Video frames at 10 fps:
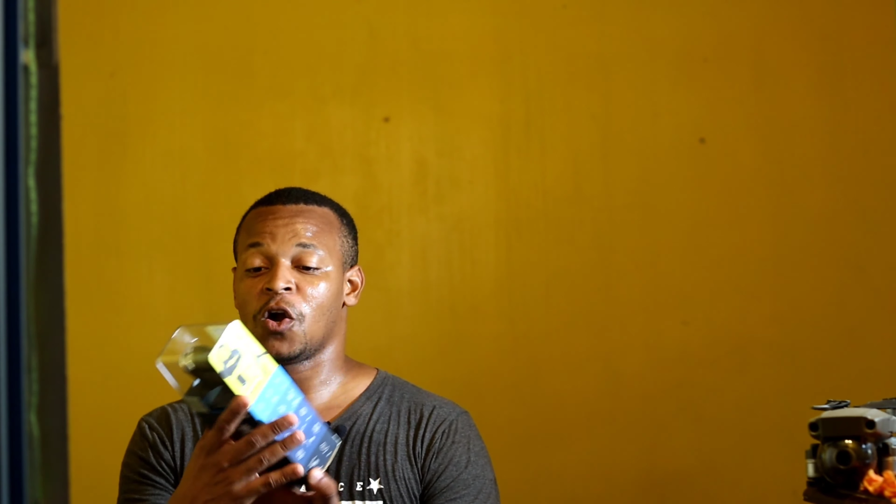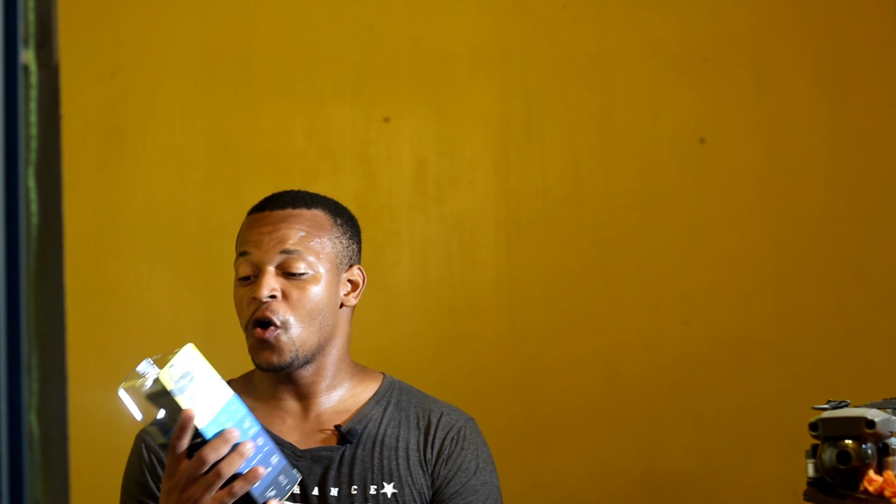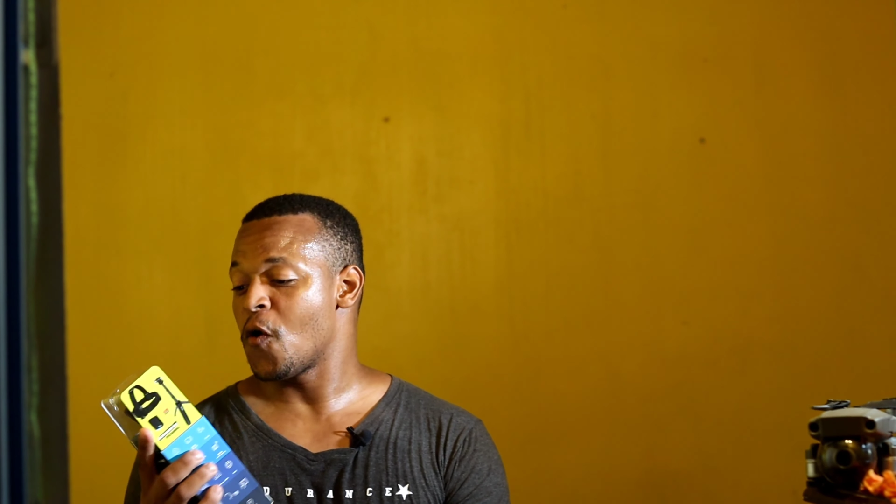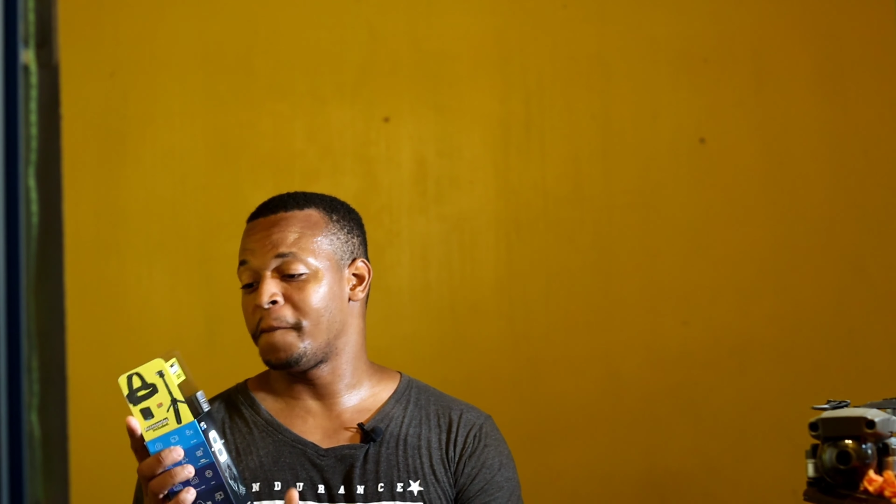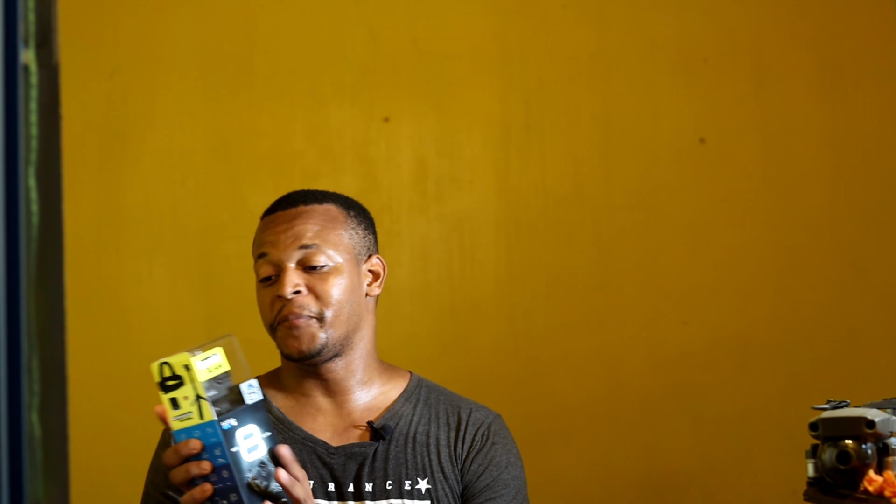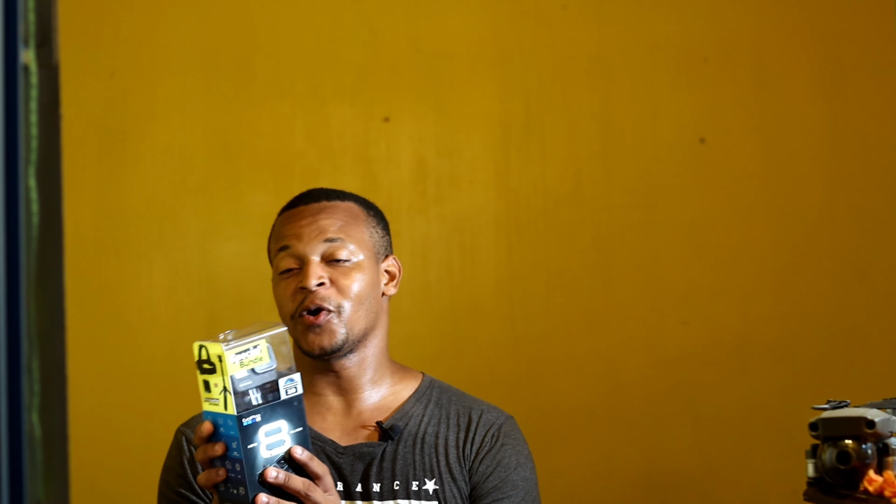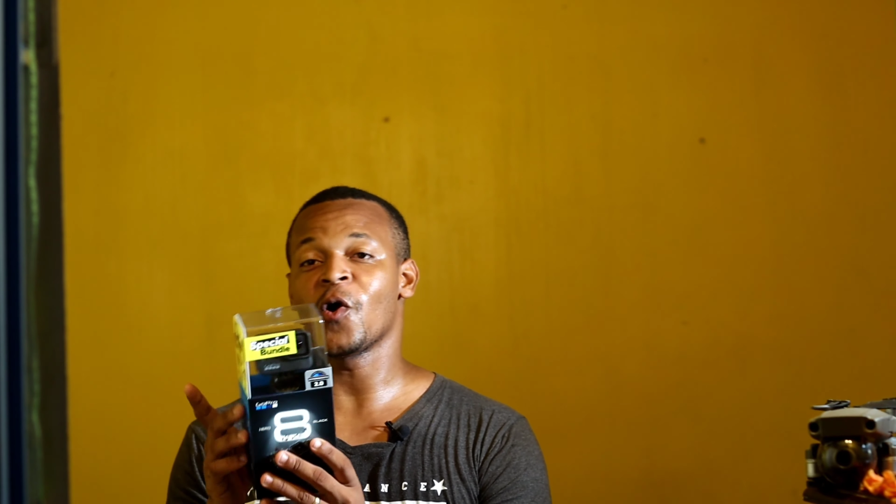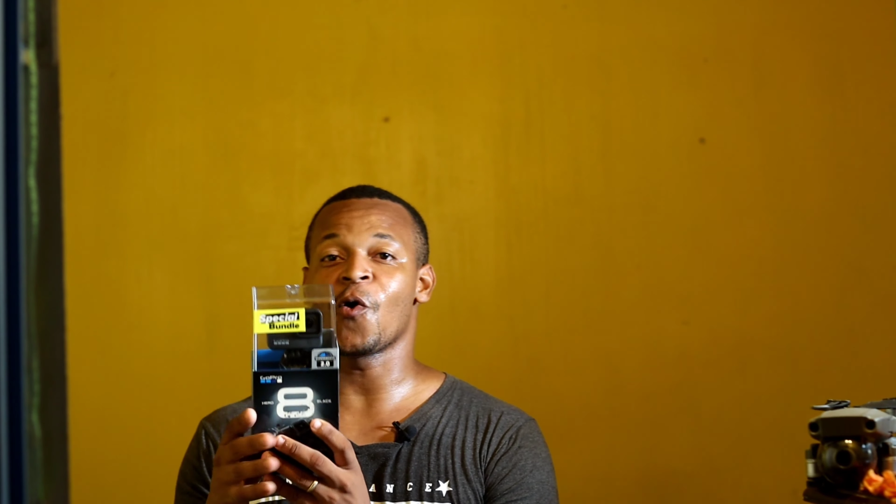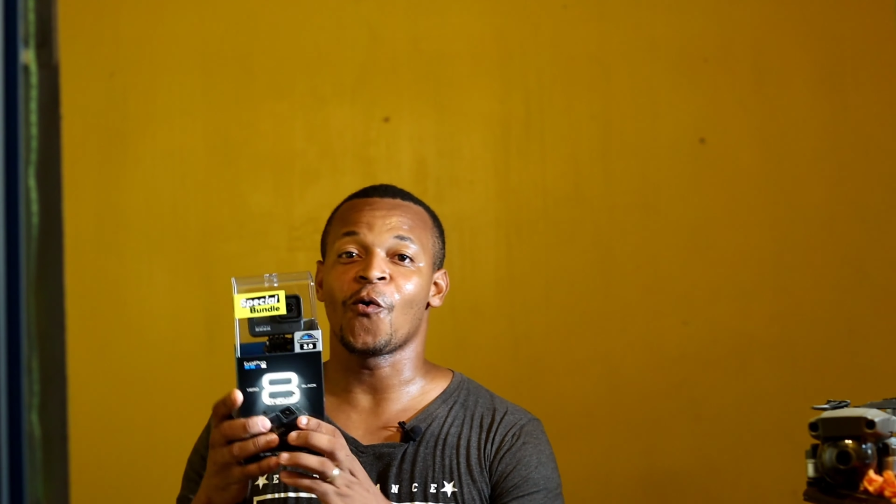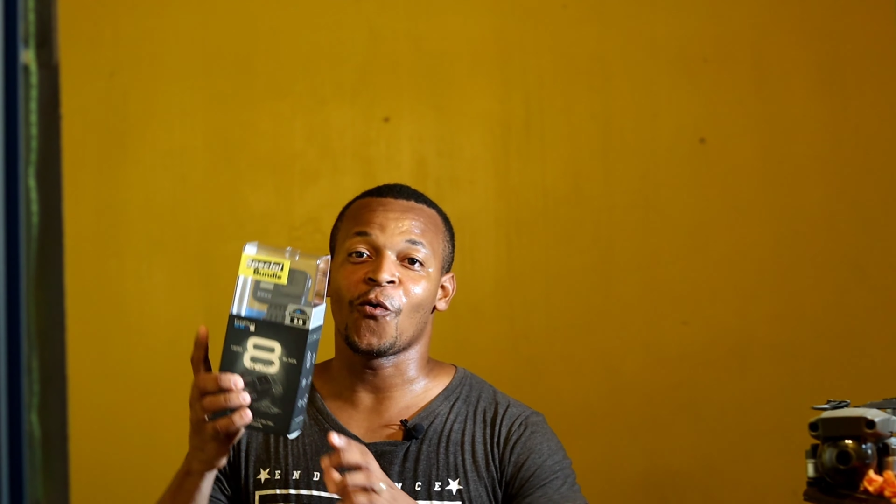
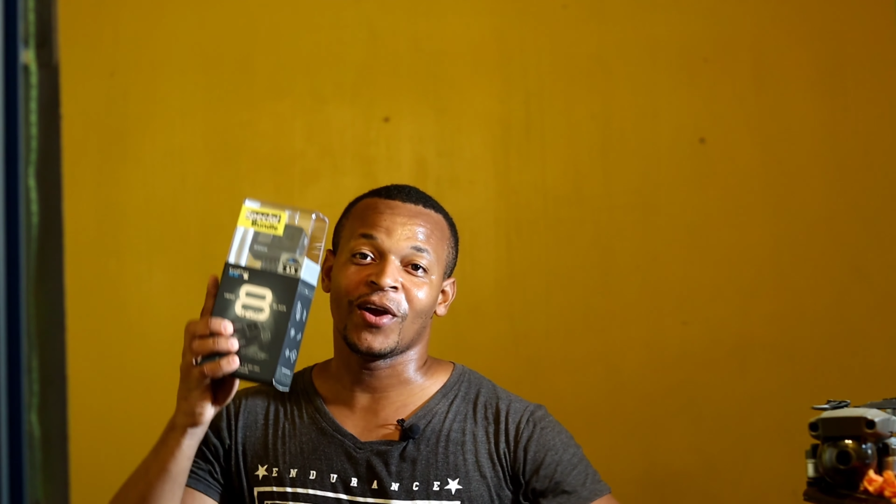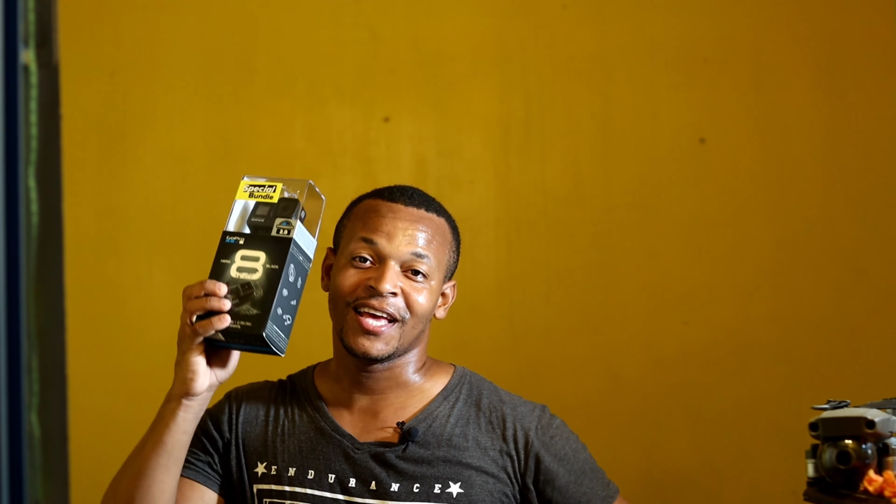GoPro